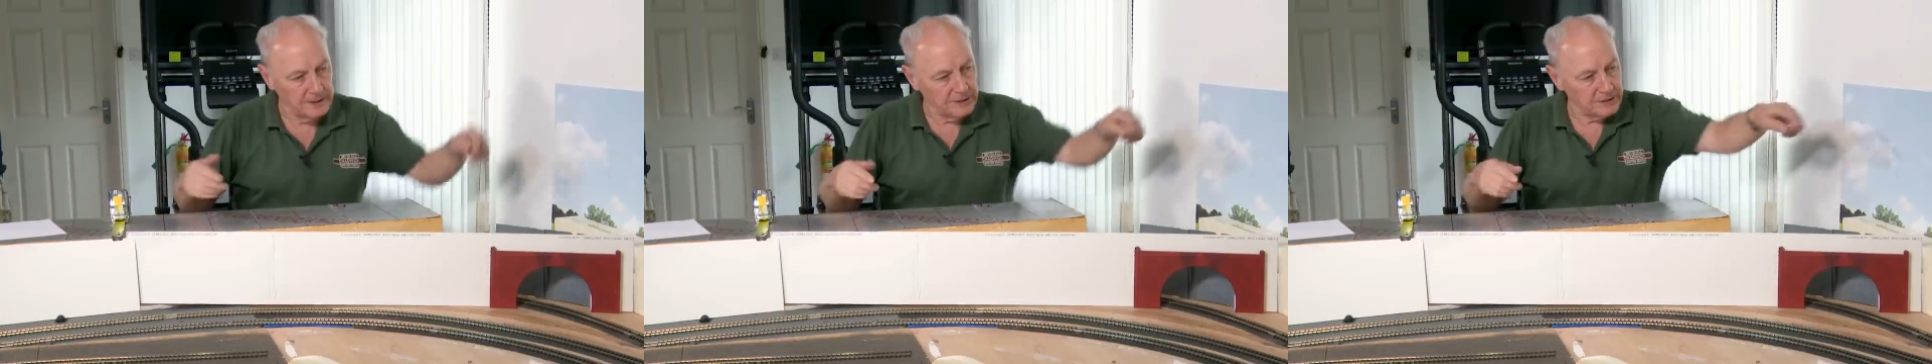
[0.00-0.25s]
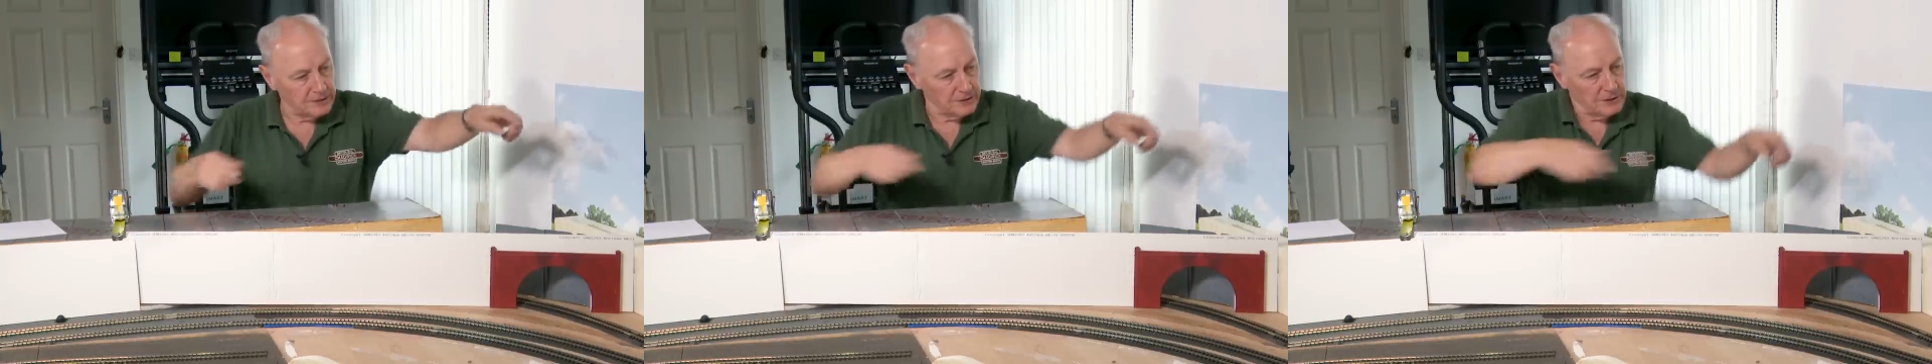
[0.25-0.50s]

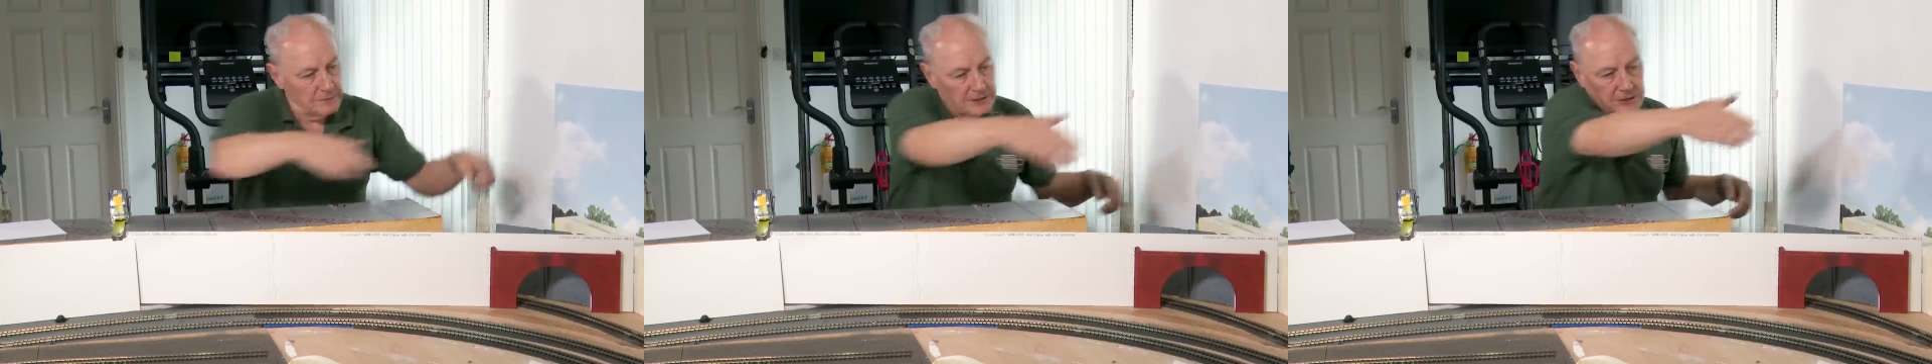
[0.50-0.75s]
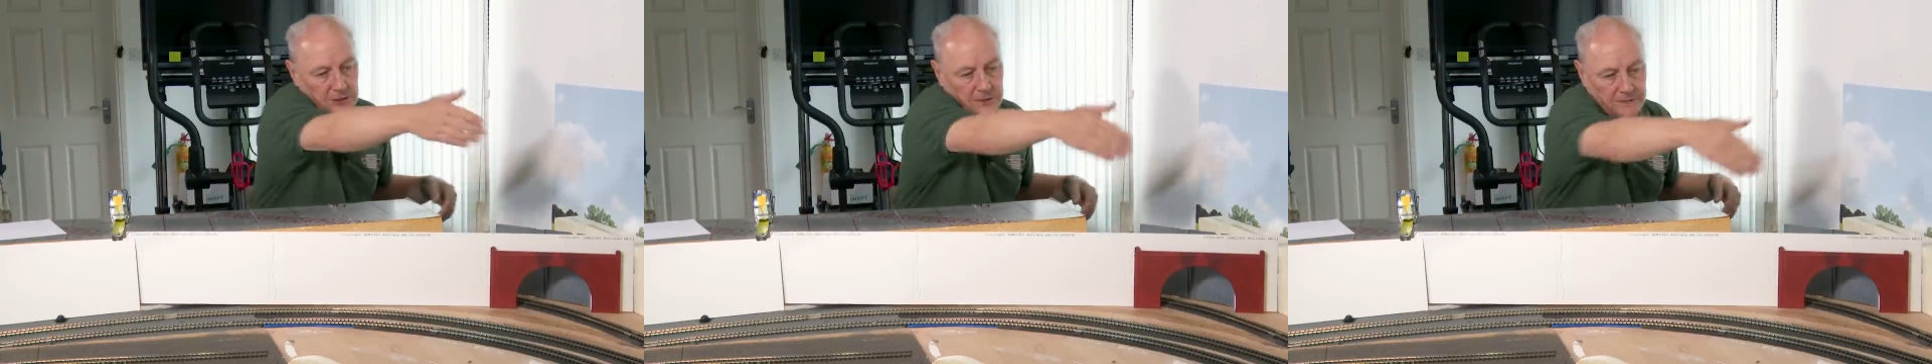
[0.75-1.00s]
So there'll be
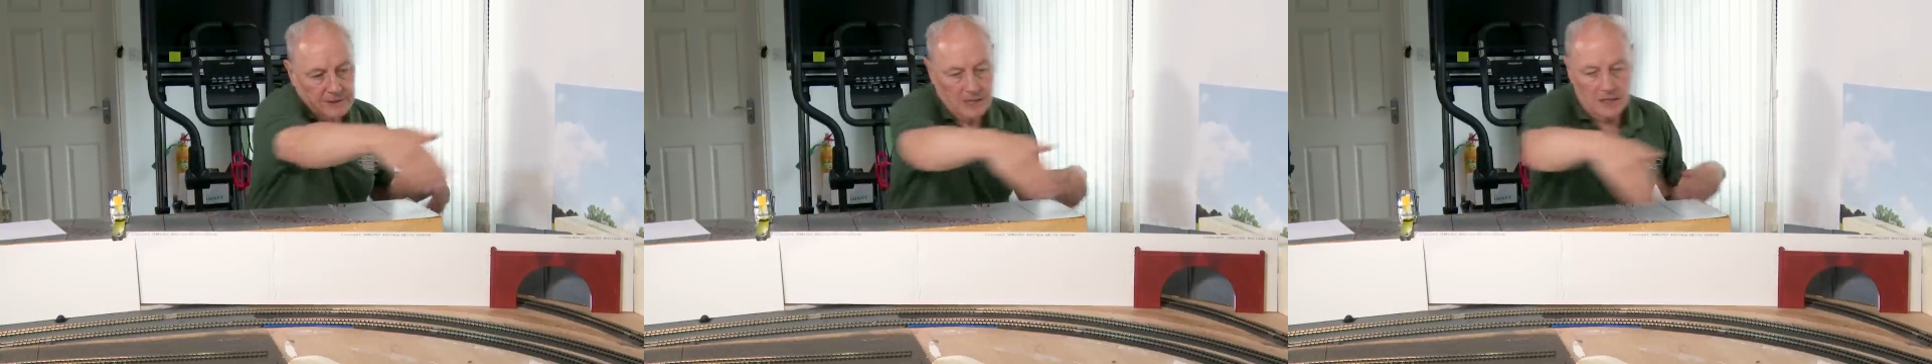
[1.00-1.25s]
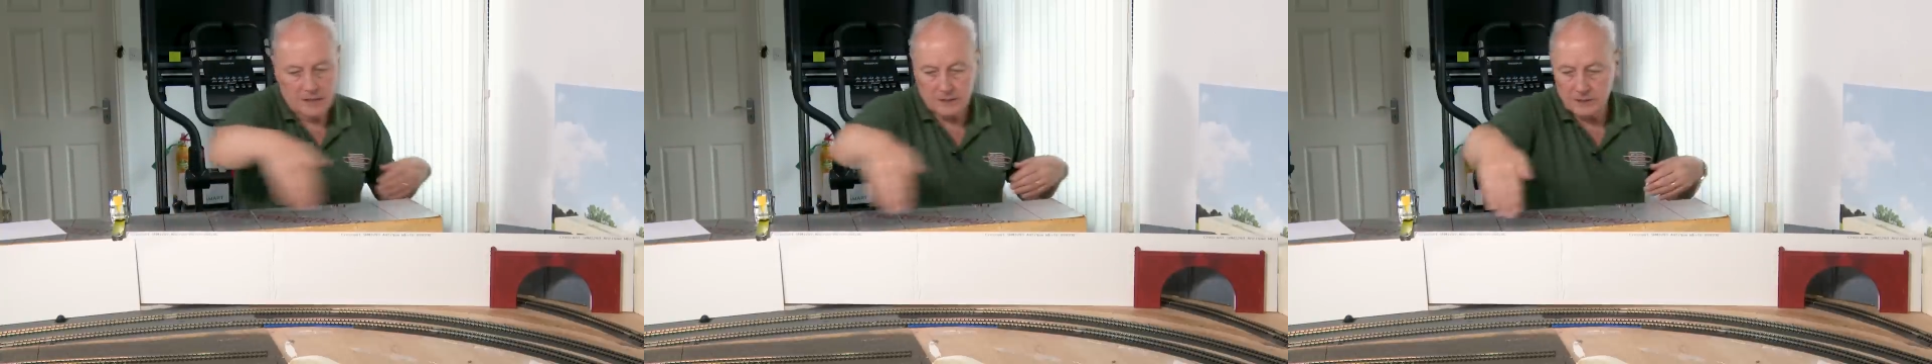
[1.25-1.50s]
a sort of an
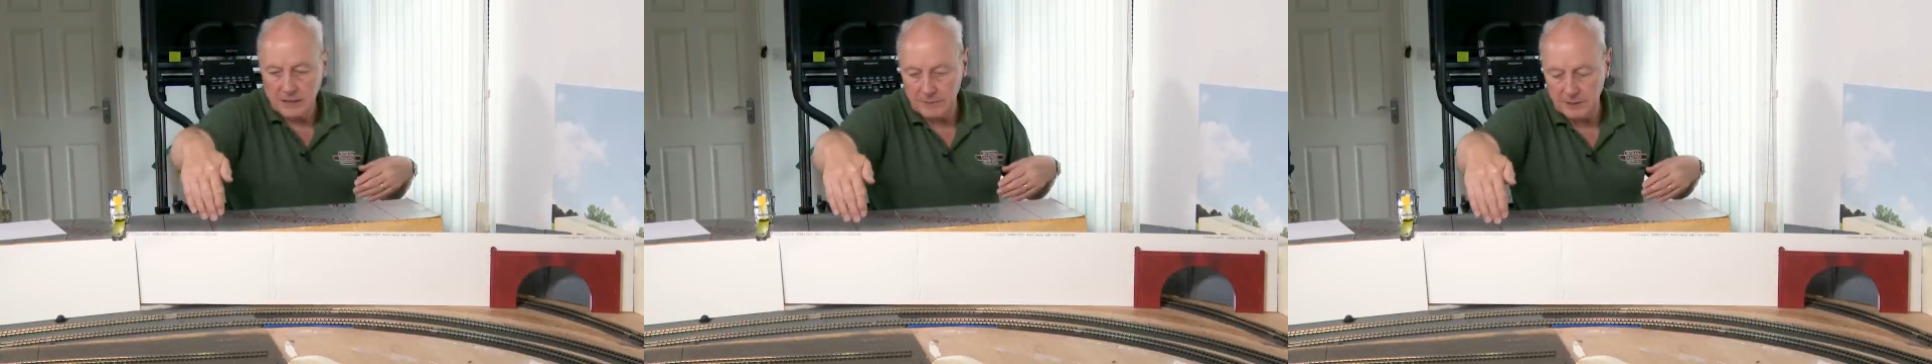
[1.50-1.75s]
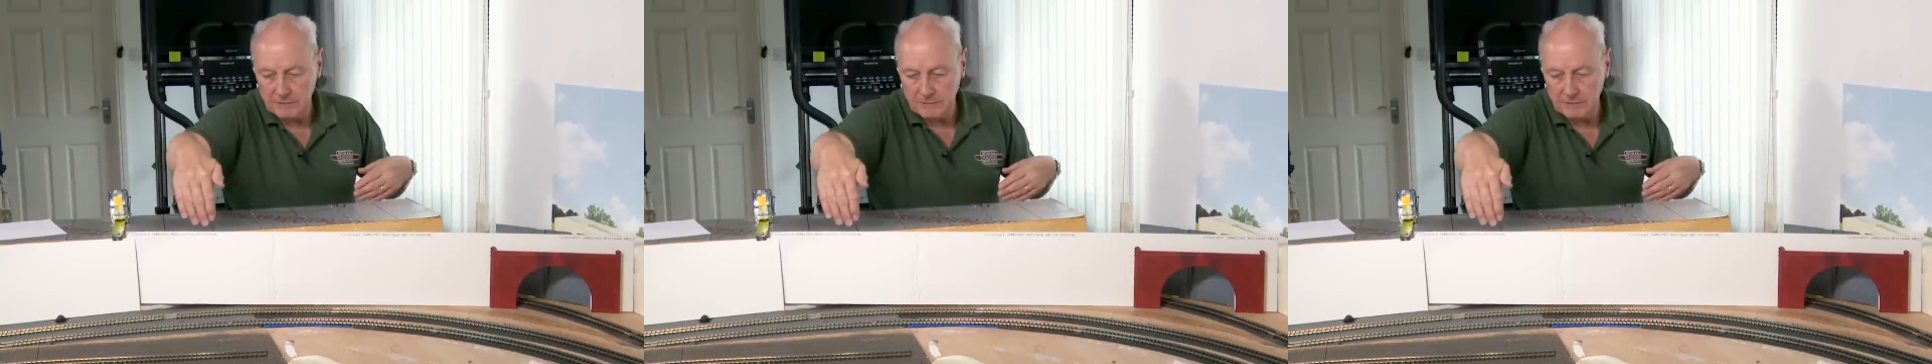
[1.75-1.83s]
arc coming